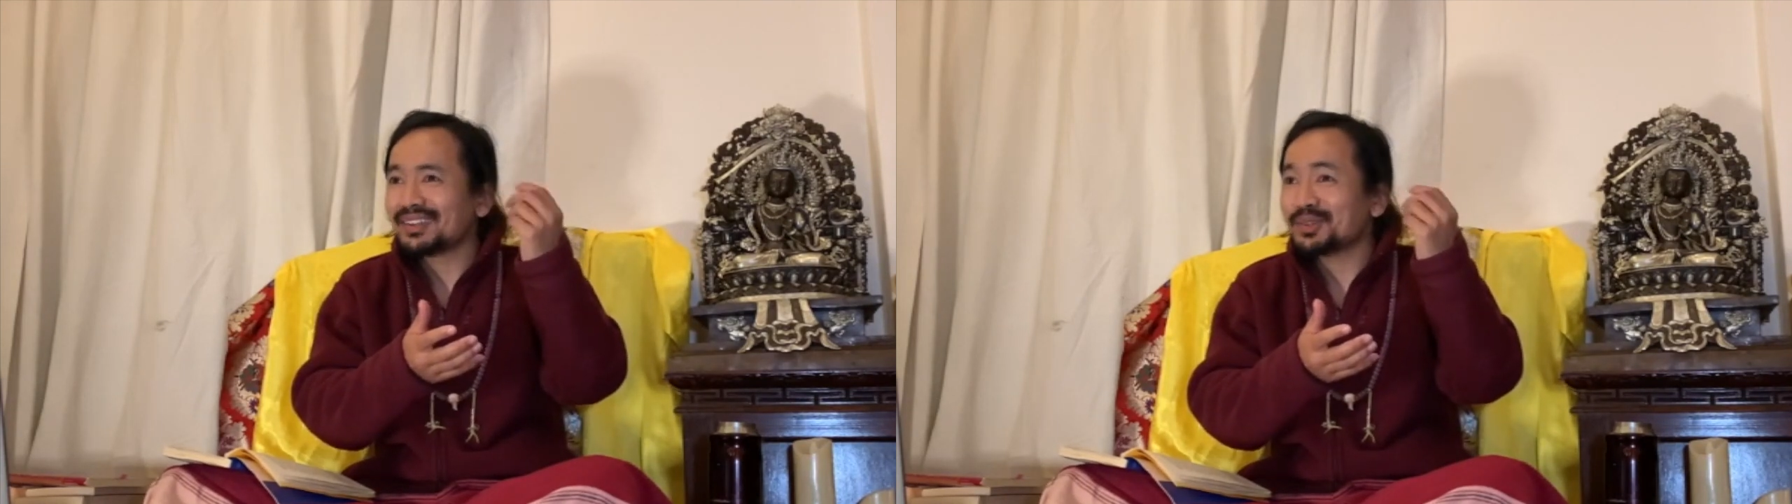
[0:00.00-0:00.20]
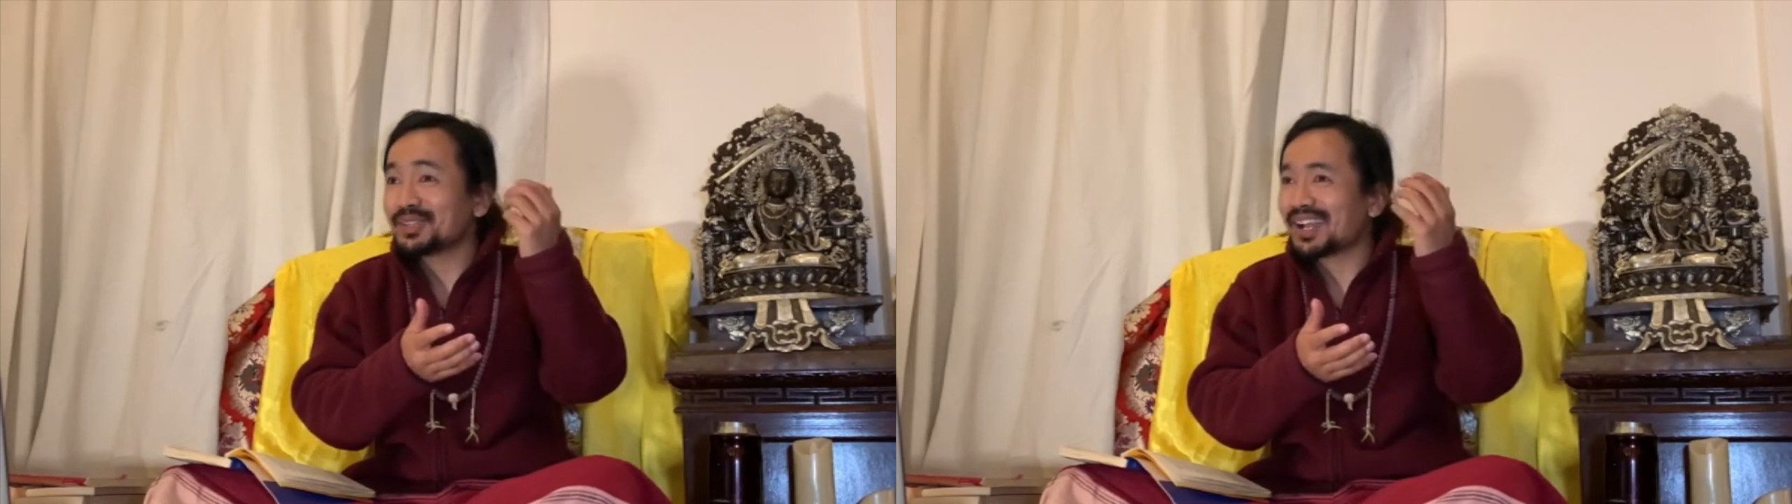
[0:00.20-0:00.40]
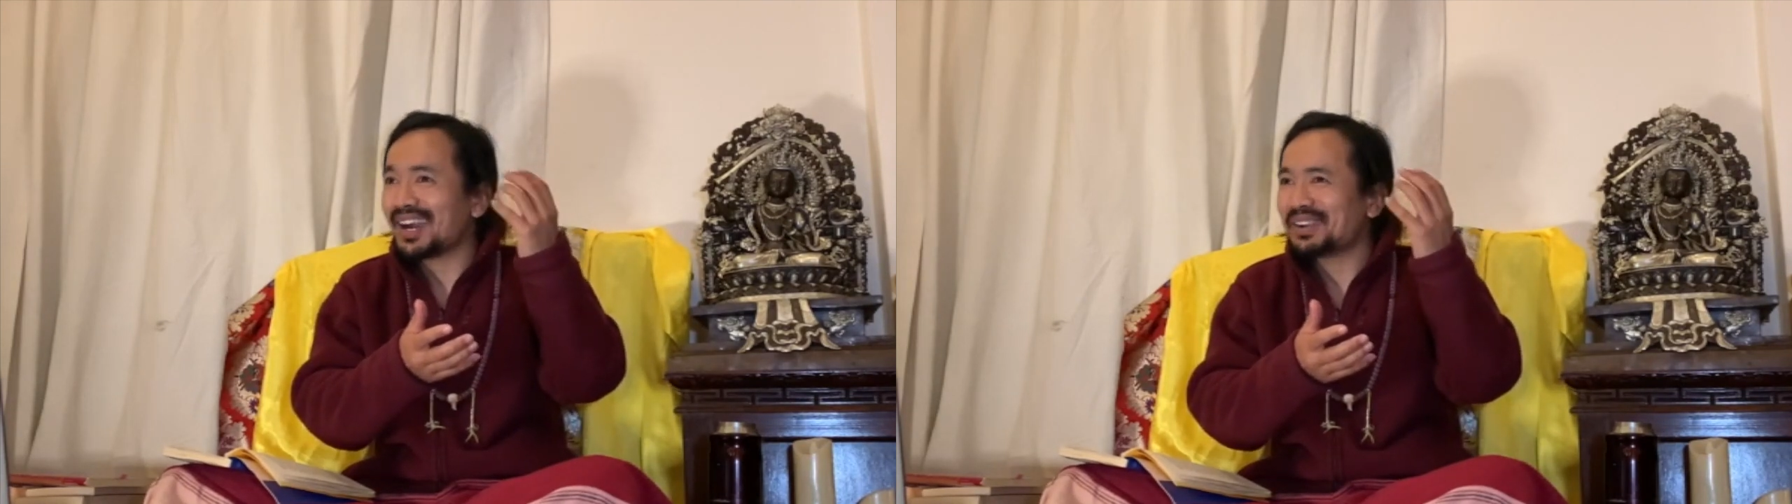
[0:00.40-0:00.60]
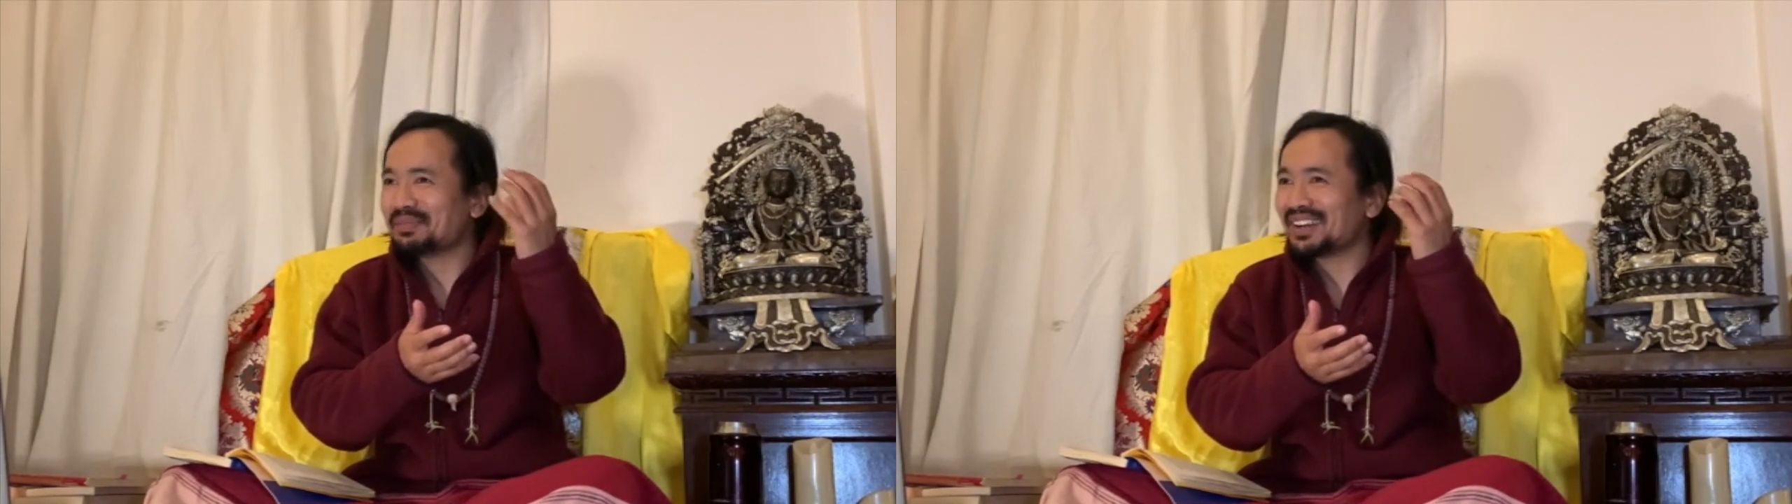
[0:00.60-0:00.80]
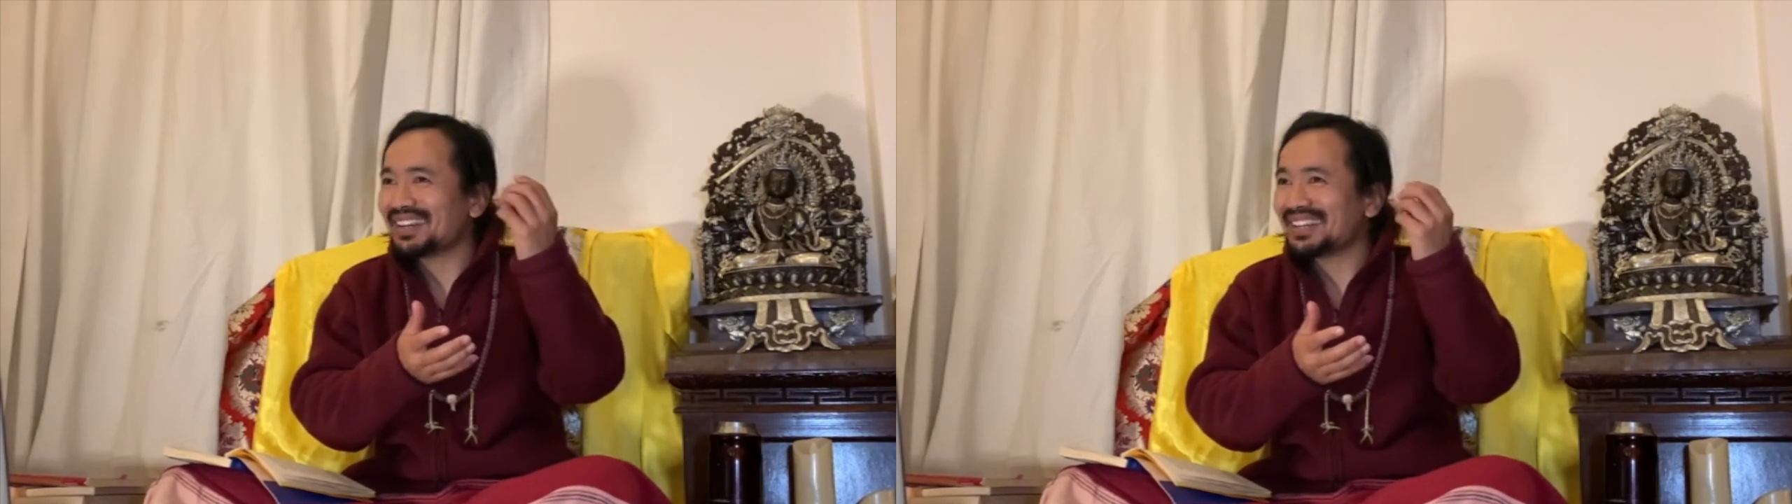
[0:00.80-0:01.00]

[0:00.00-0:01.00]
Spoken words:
Good karma.